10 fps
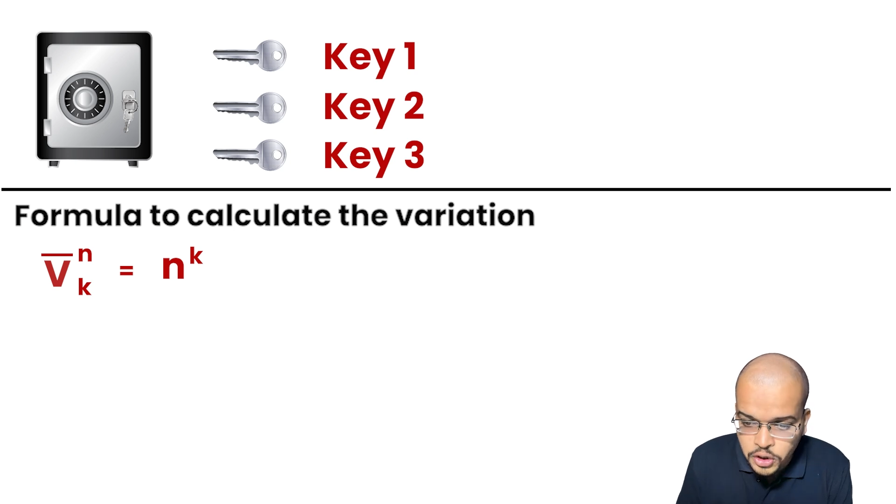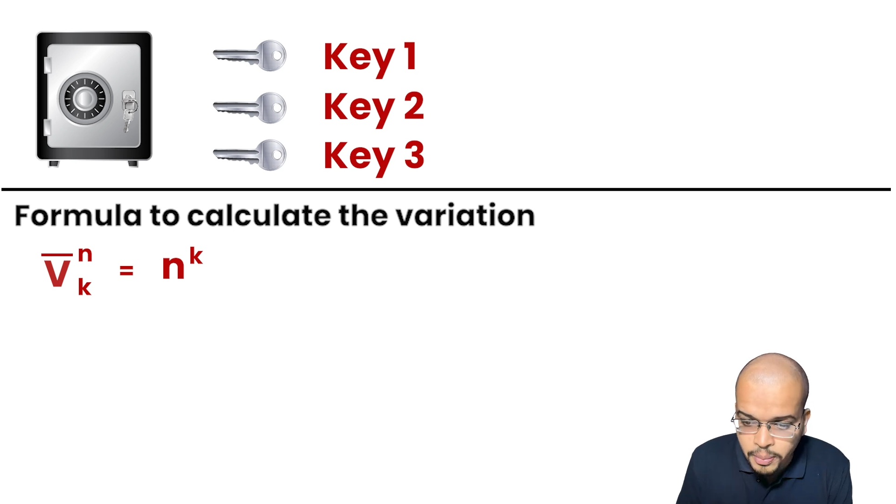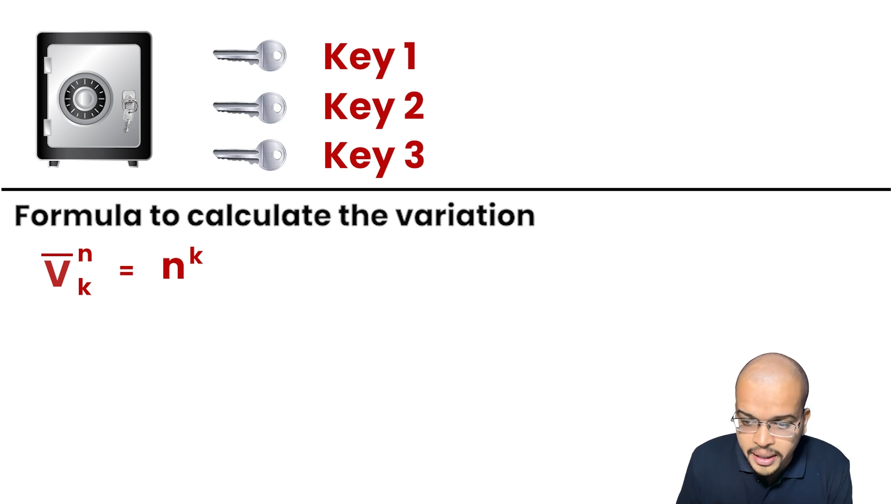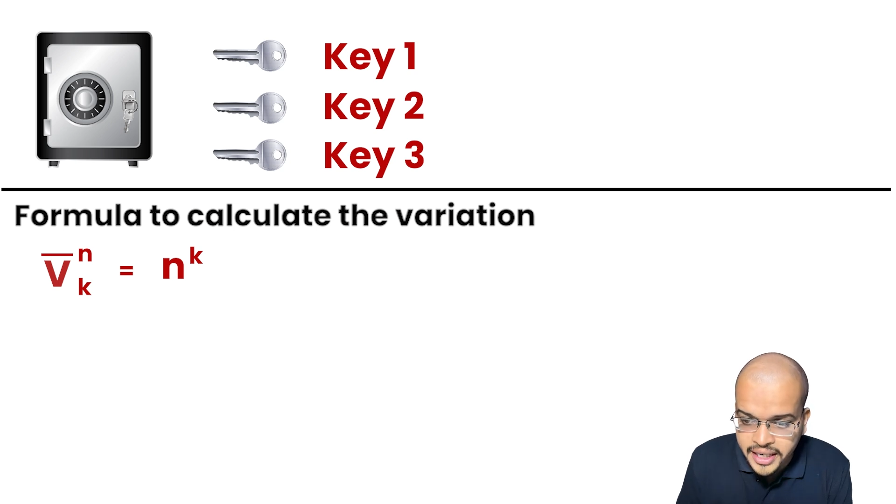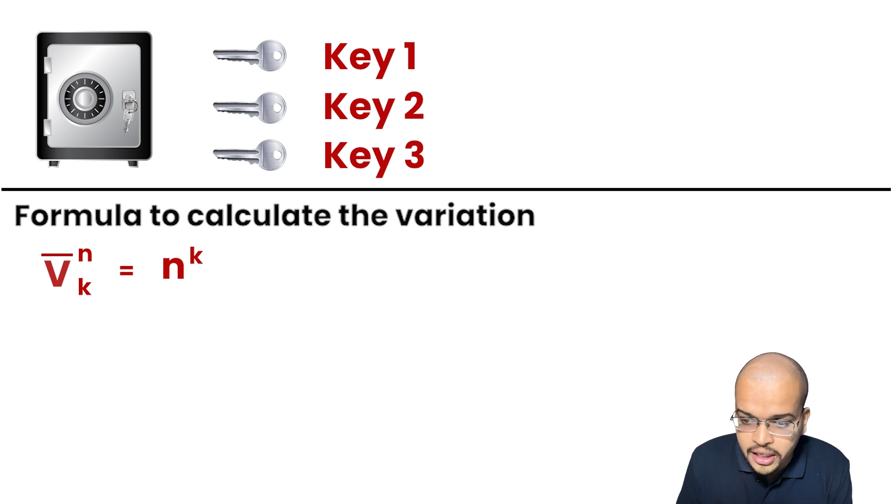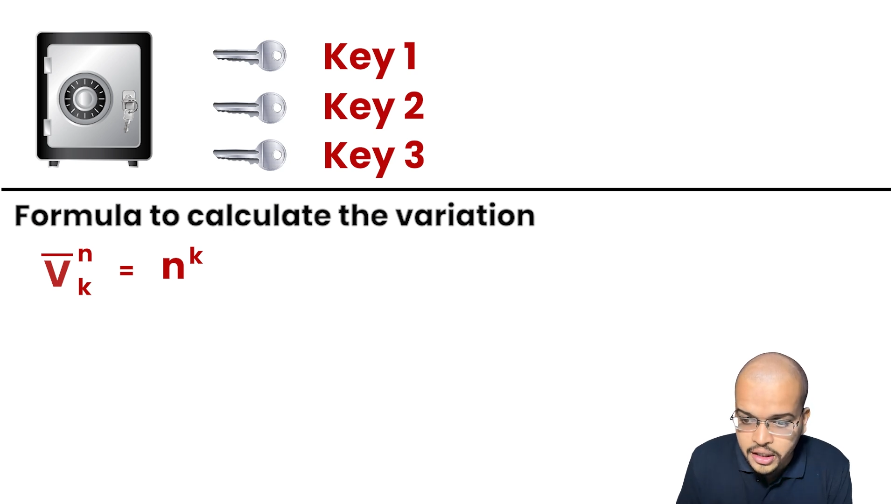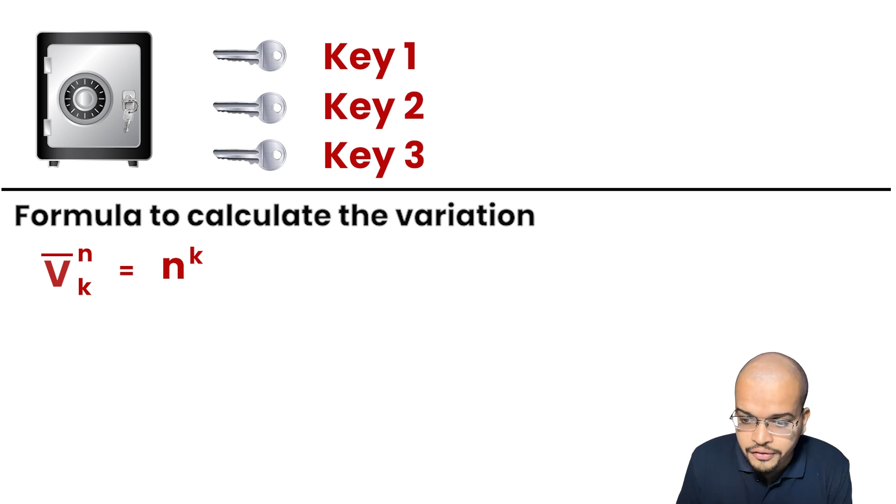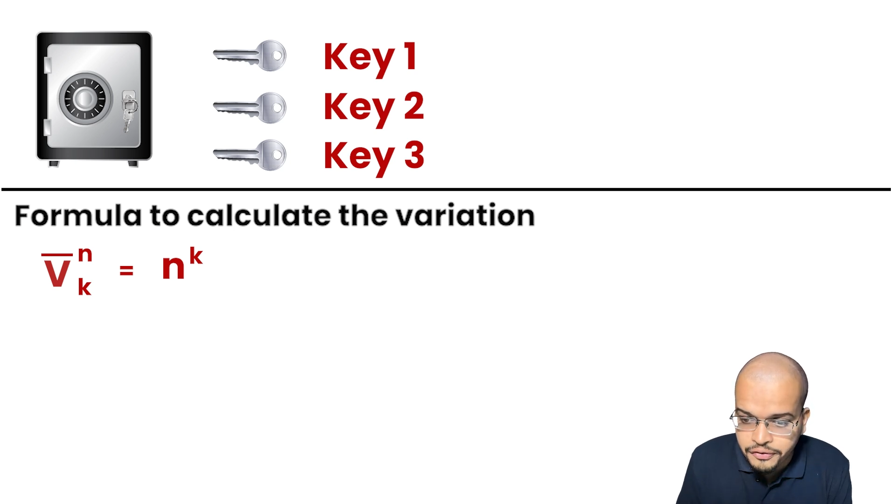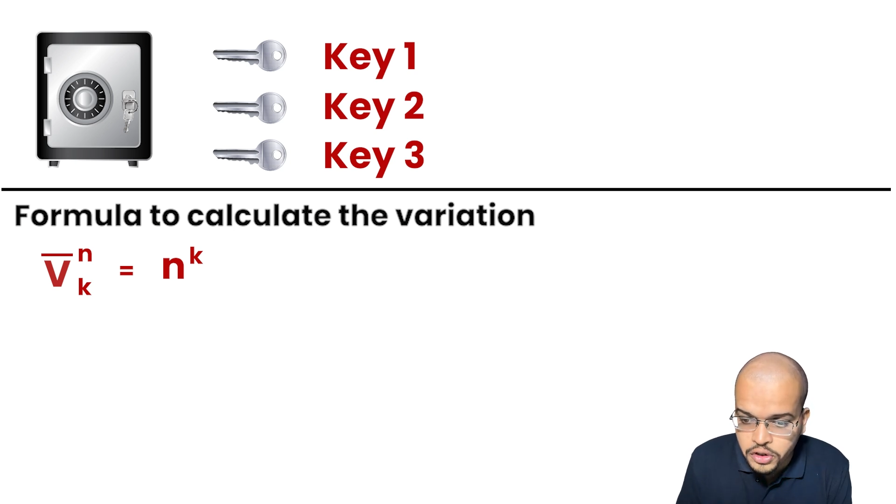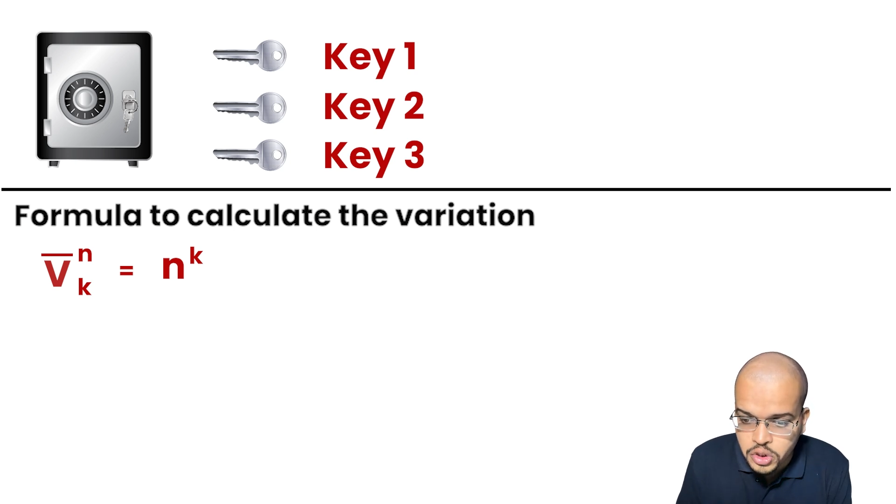You might get
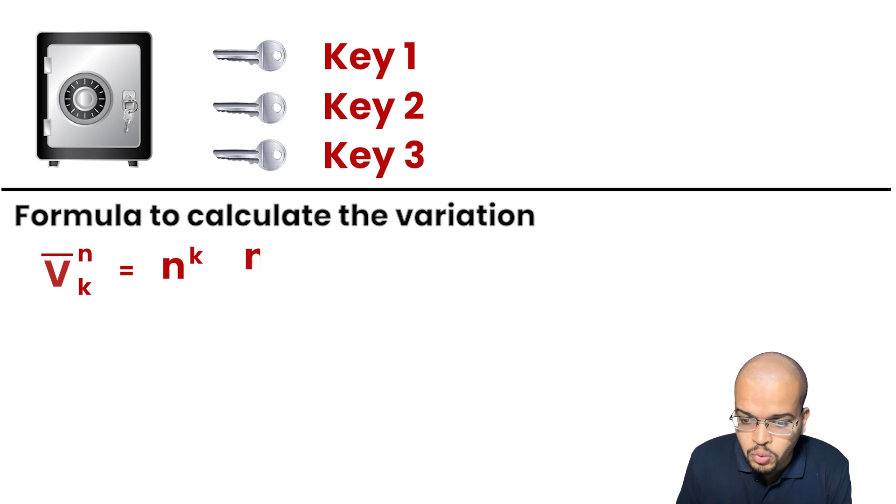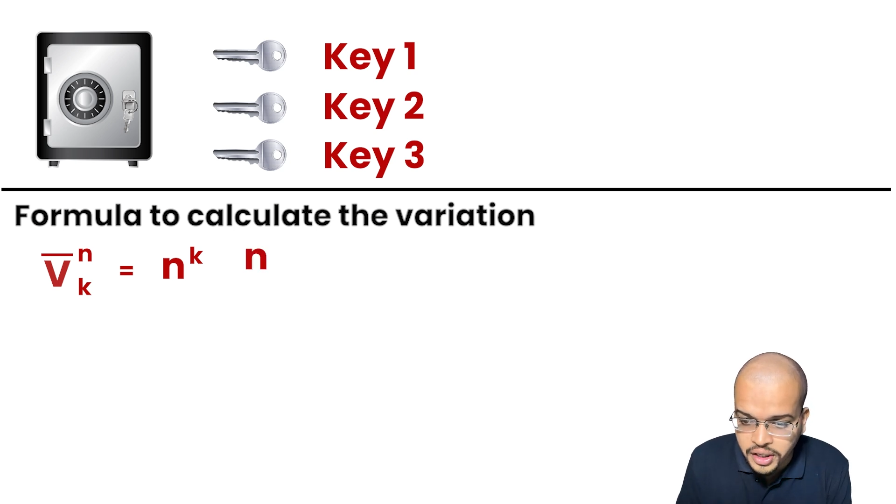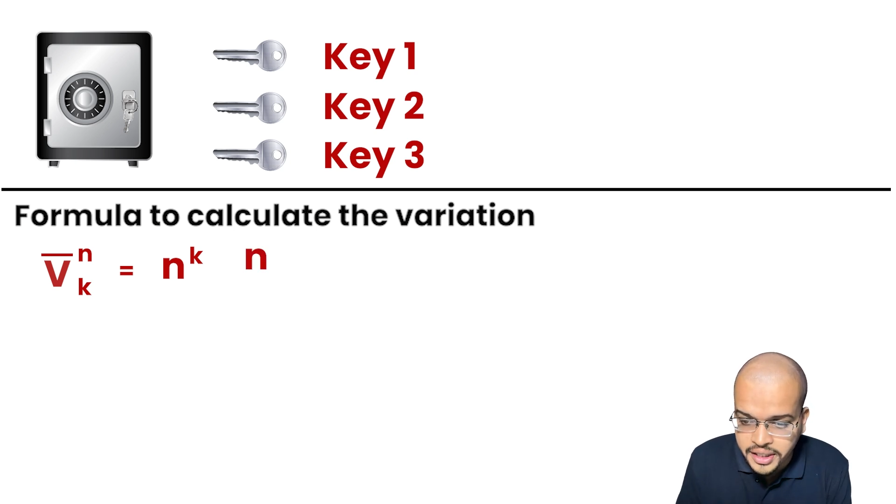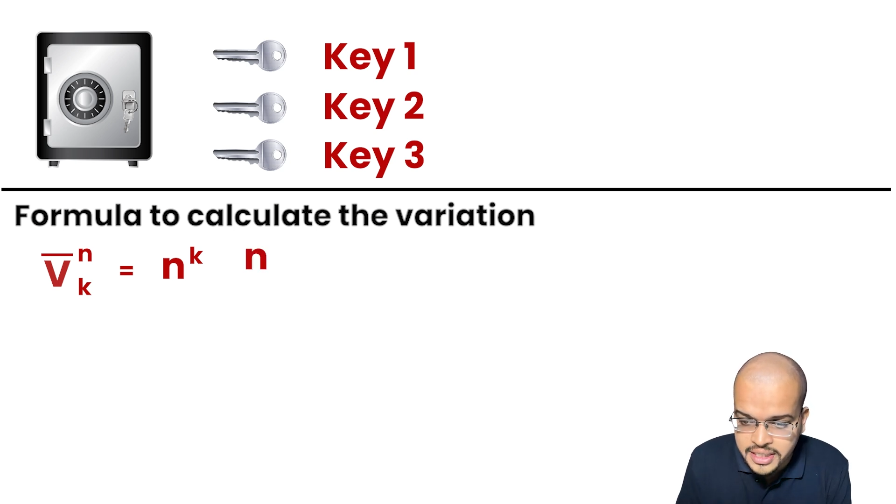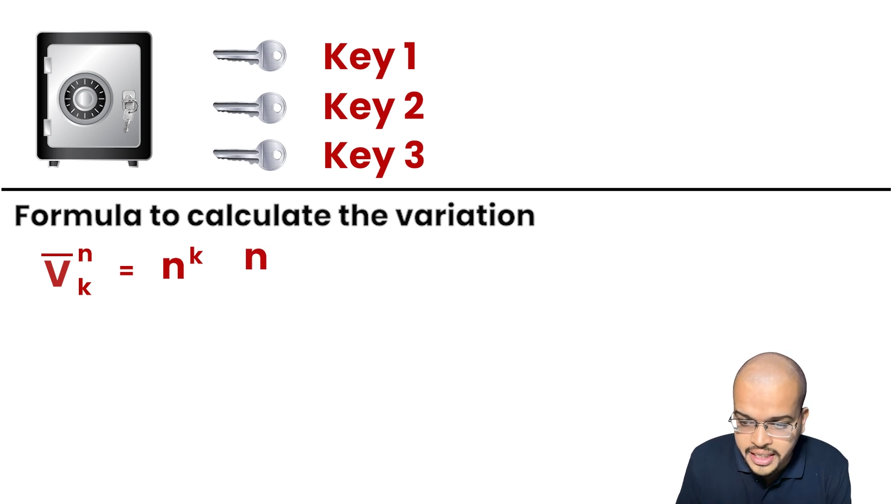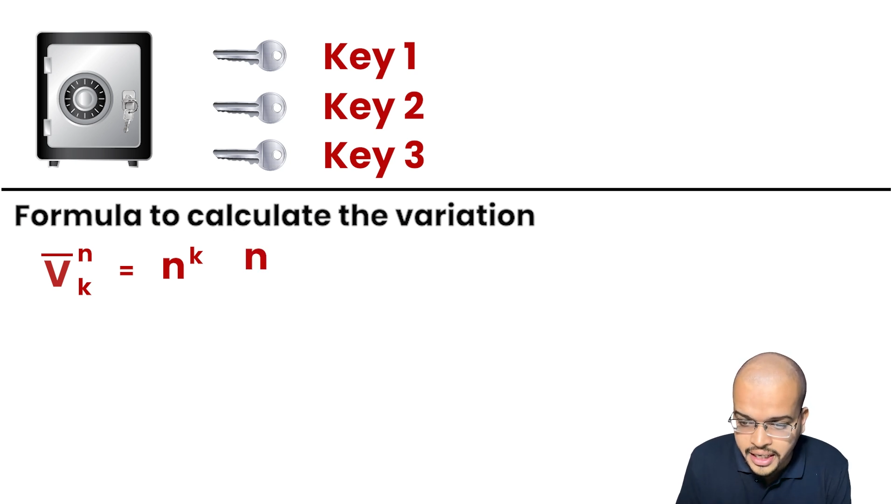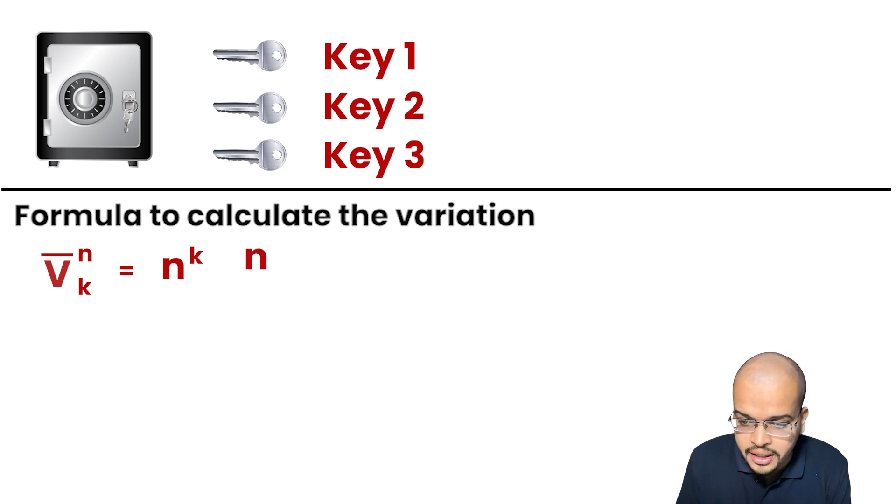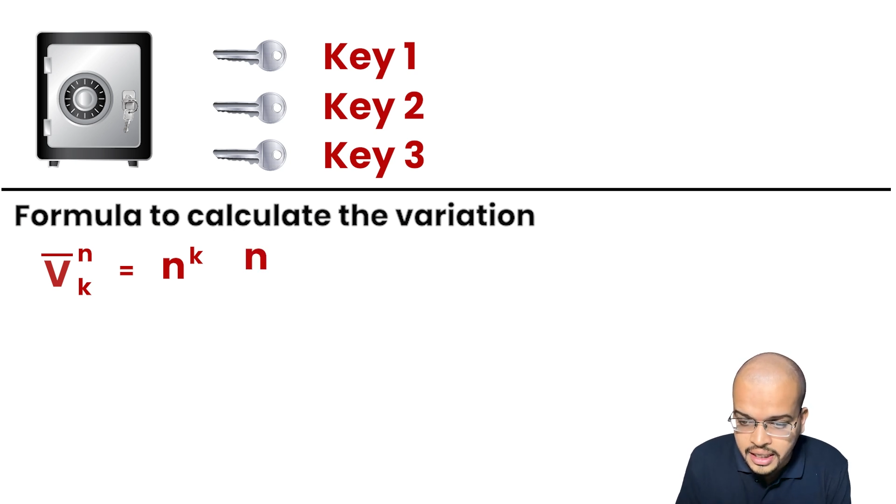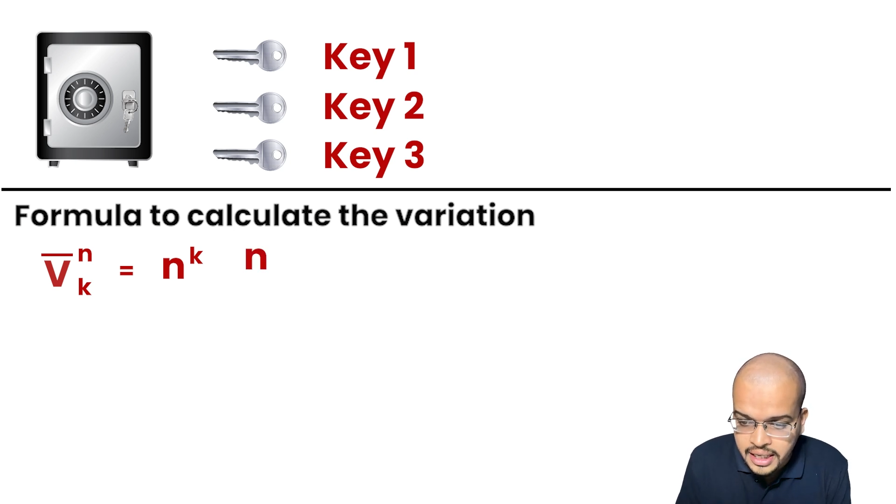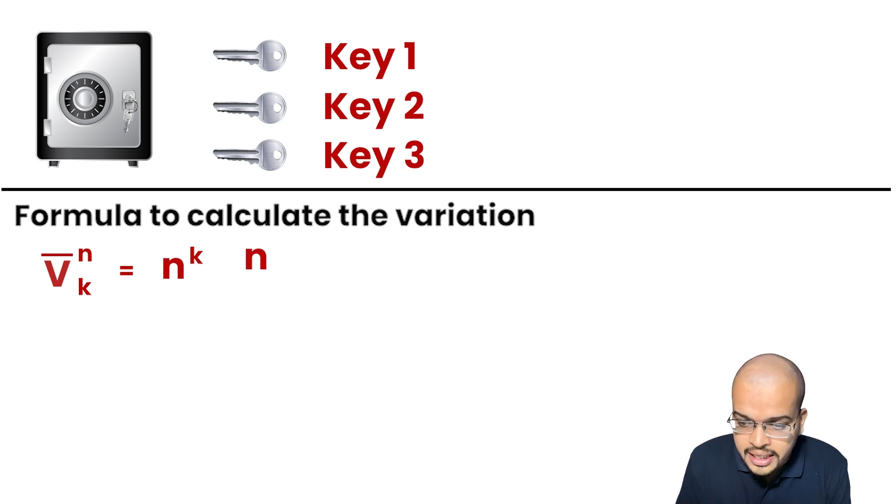confused. What is
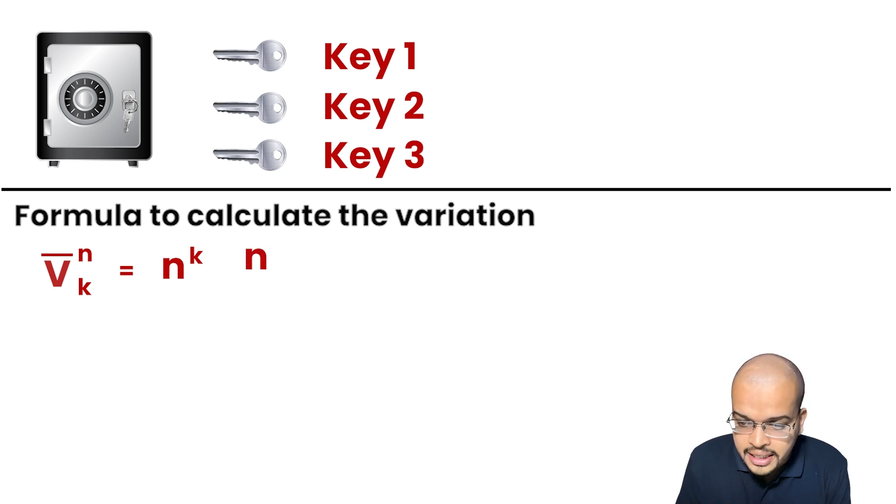n?